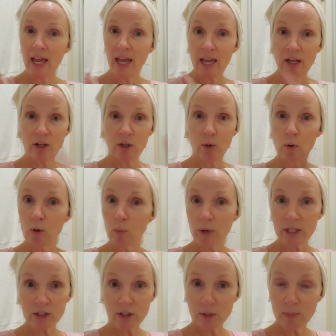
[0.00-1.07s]
And your
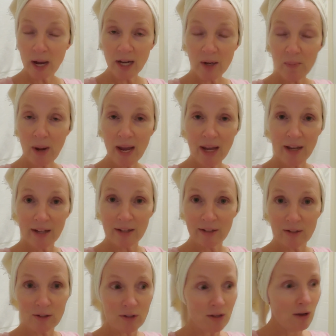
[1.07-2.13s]
wish is my
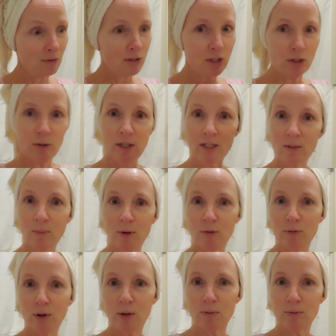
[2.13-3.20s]
command as long as you get the
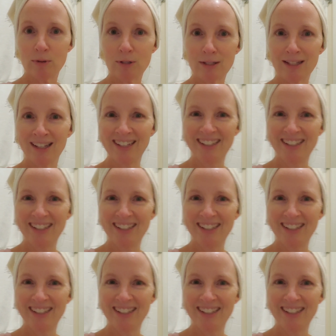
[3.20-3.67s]
most votes.